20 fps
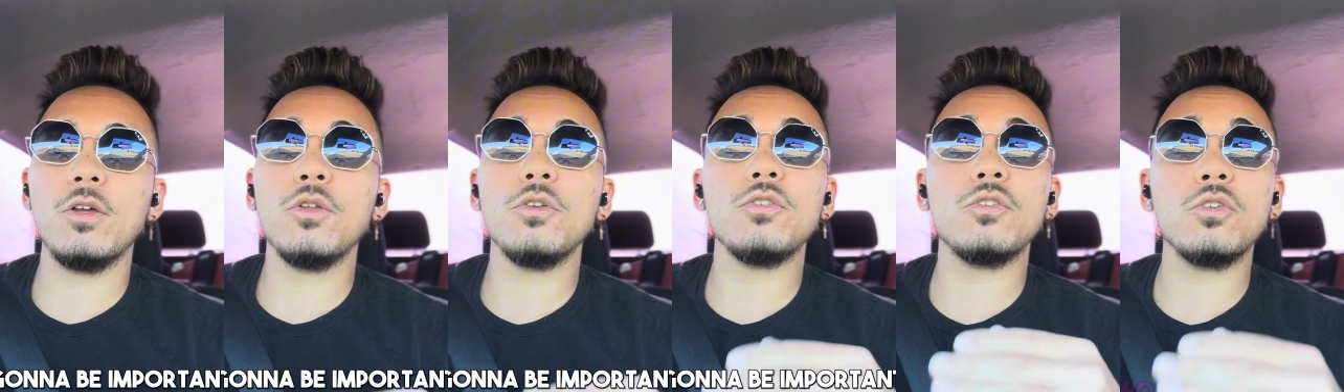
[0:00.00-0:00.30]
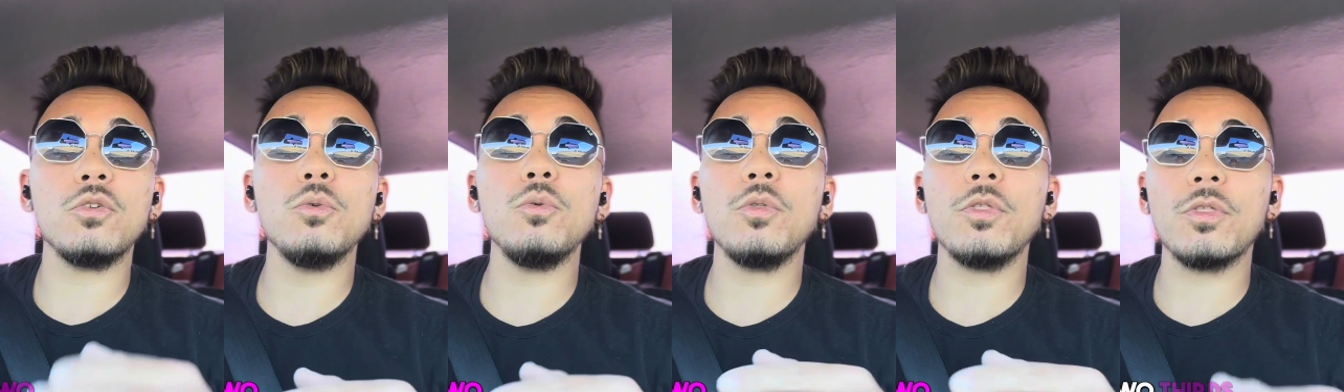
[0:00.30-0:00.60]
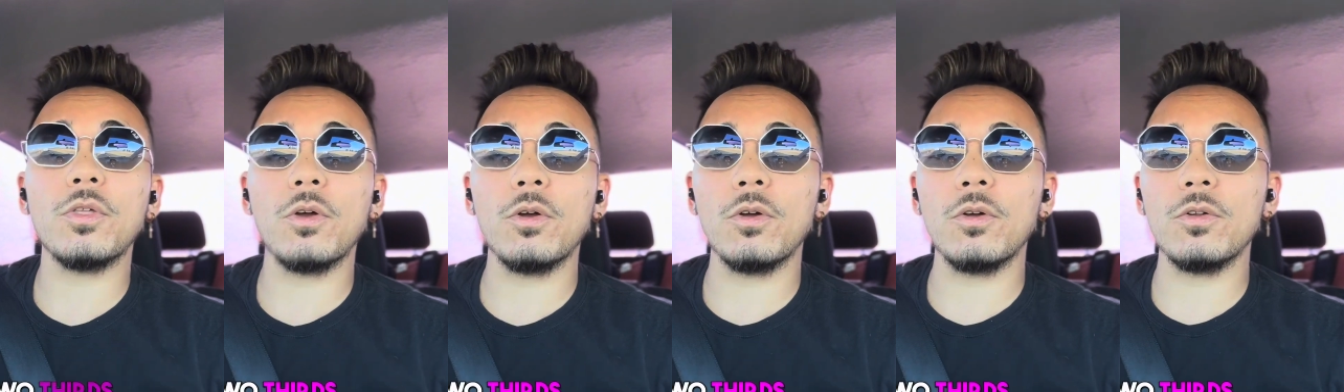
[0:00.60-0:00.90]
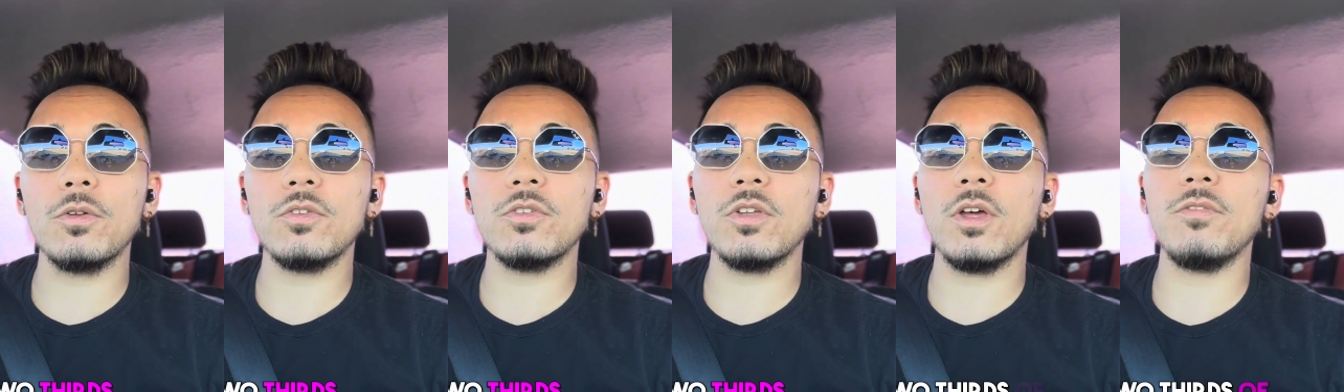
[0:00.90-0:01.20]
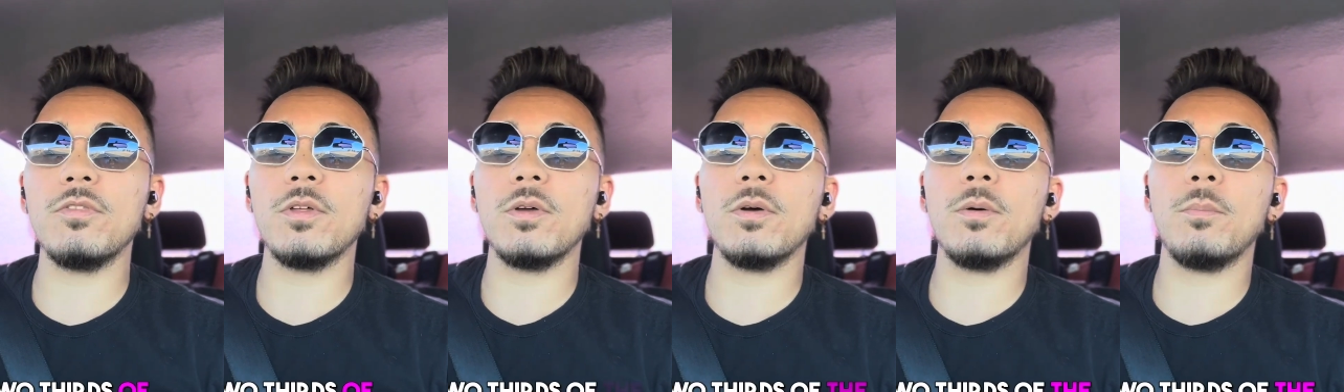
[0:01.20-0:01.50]
2/3
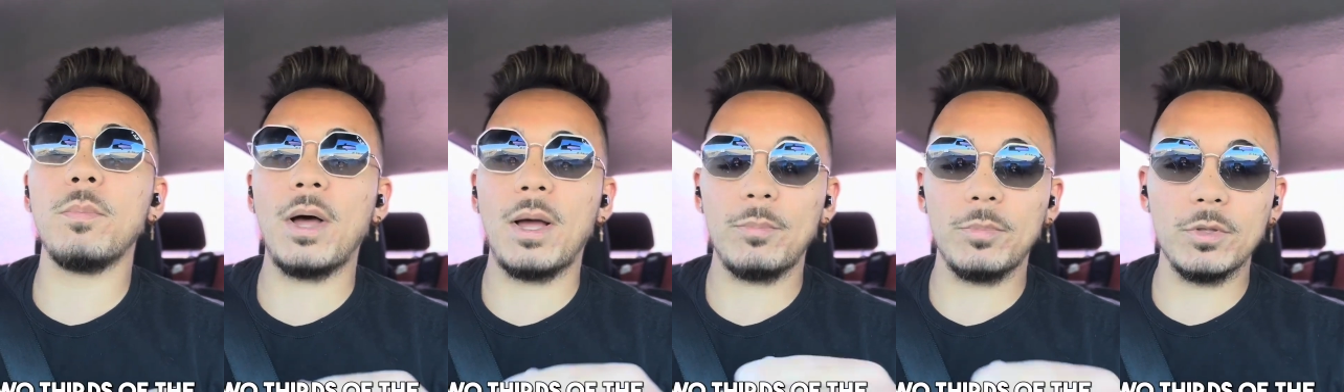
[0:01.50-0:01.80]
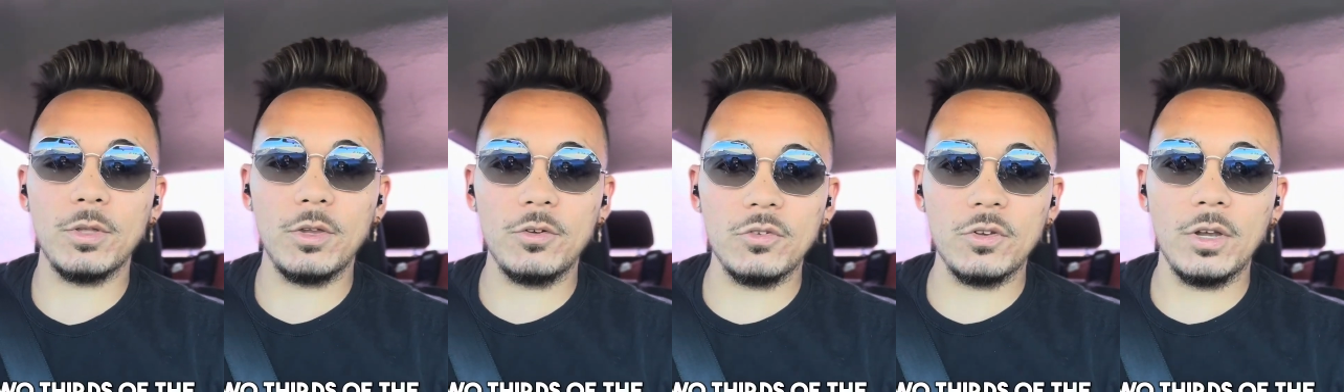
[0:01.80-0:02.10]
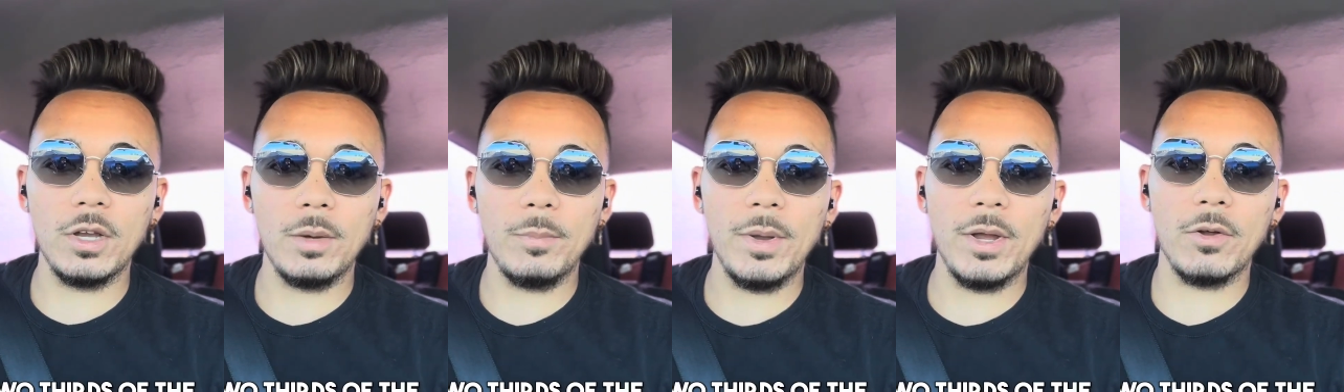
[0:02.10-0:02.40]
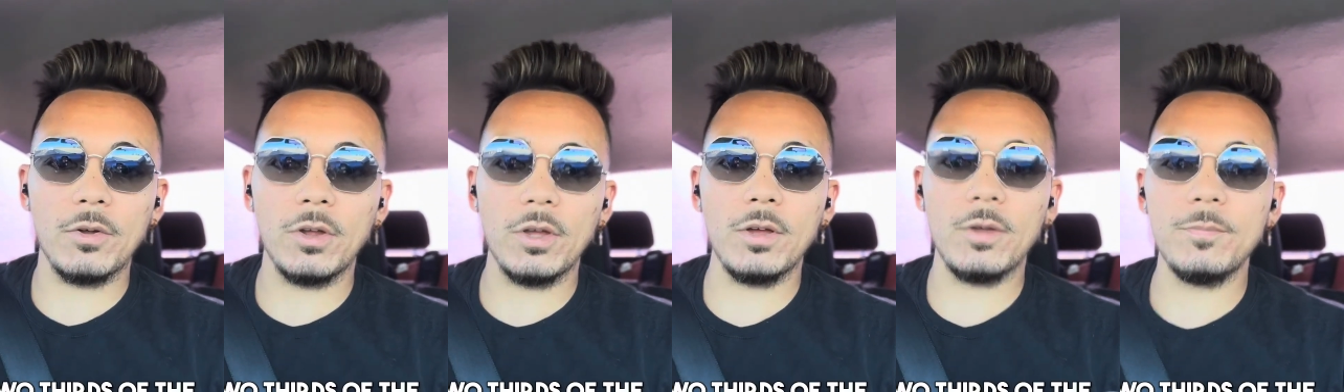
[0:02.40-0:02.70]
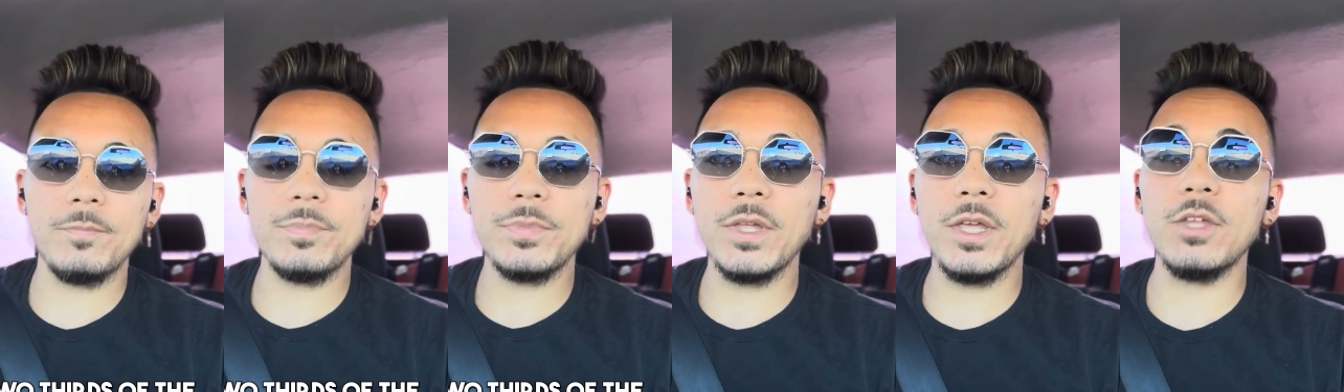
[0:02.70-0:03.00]
of the population in America
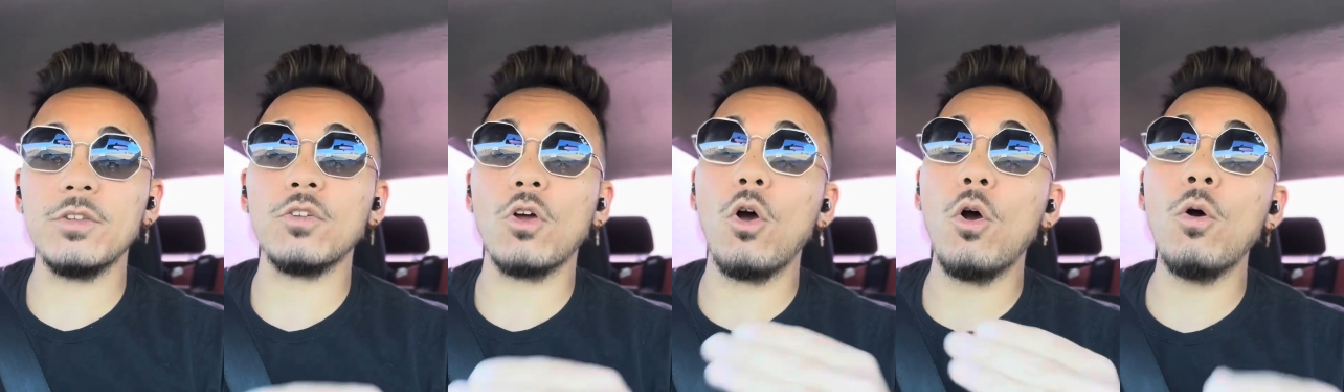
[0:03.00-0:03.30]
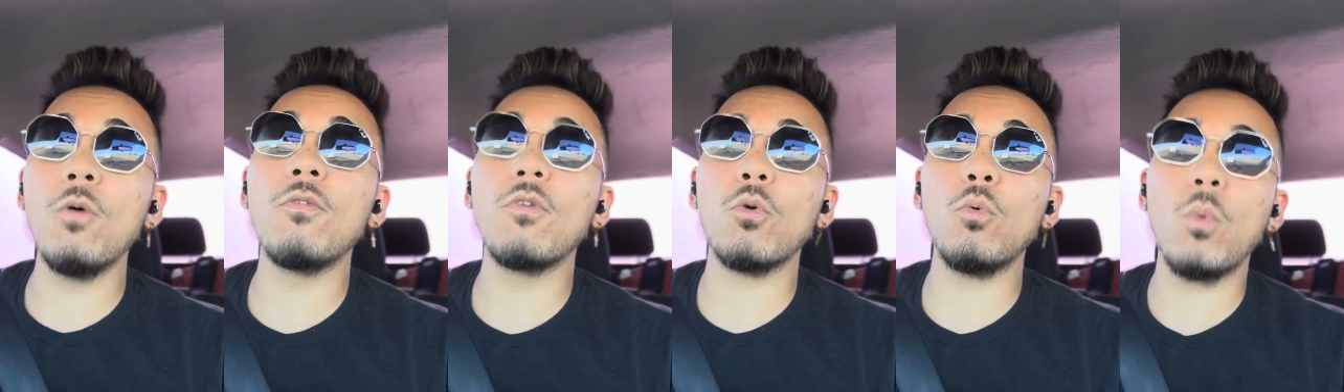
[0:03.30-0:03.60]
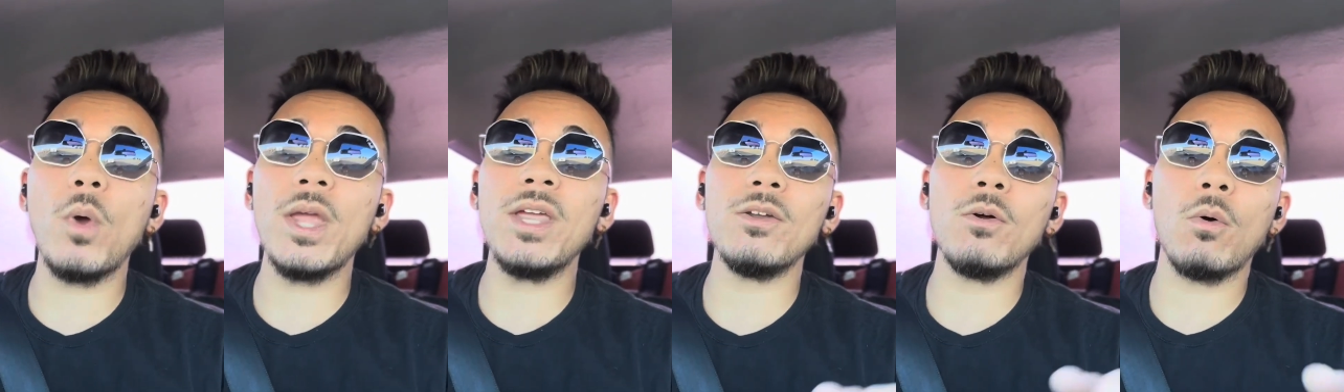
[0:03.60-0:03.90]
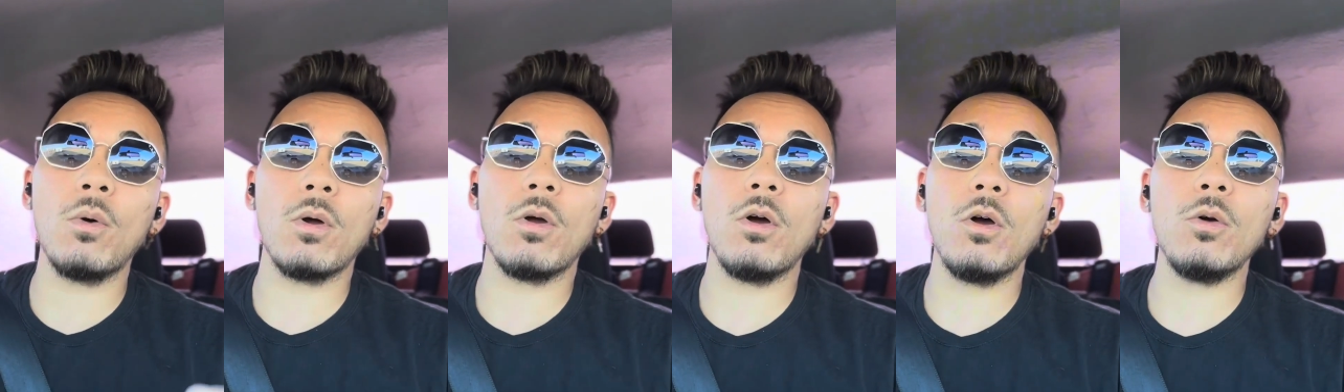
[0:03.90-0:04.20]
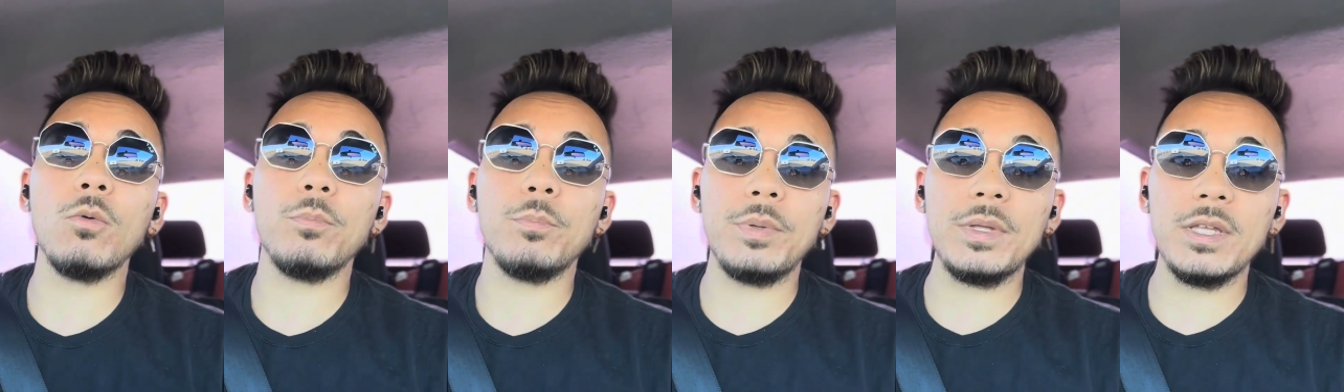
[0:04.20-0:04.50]
is overweight or
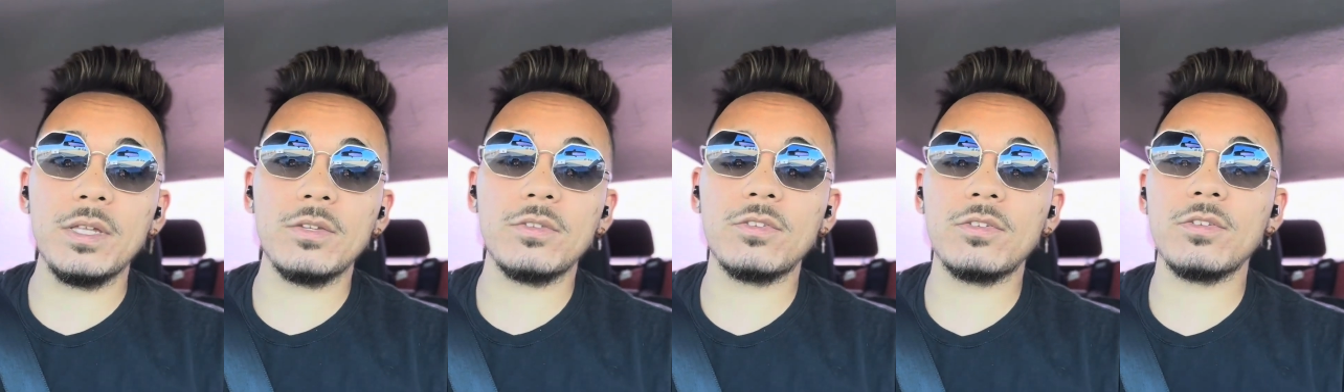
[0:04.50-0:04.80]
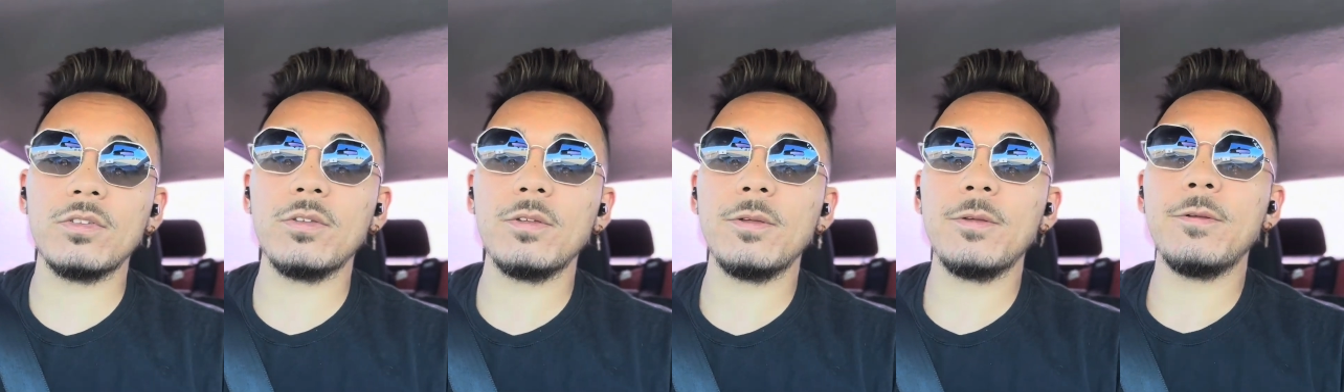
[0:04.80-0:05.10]
obese.